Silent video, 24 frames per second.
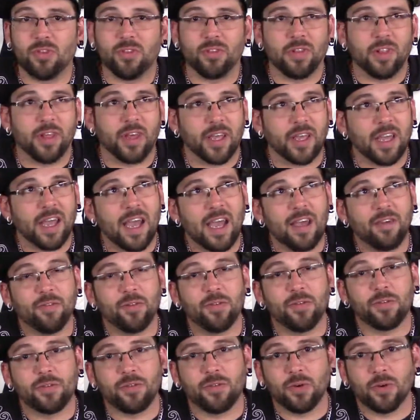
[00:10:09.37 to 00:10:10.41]
Like after
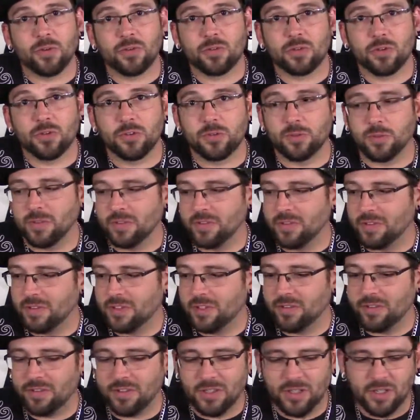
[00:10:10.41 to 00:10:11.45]
the first Christmas
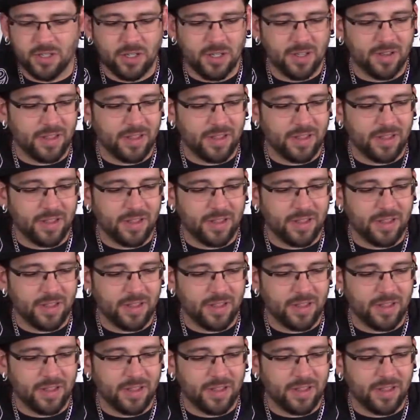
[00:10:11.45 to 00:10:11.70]
season,